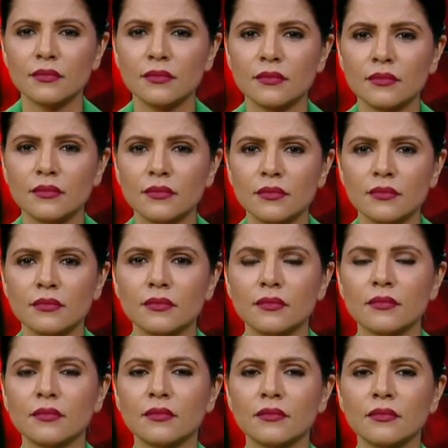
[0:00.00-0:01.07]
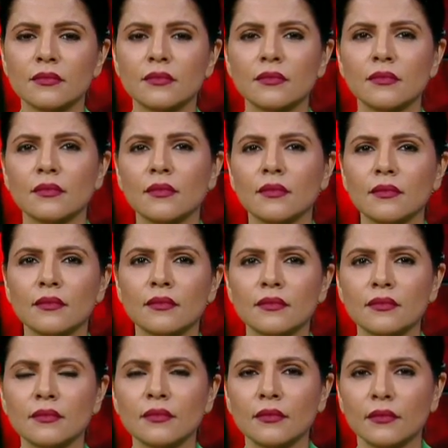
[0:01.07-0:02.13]

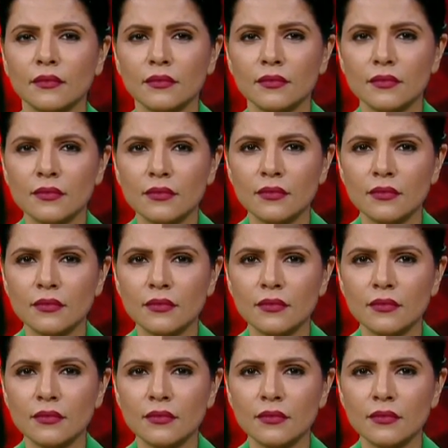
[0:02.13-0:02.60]
This person isn't speaking.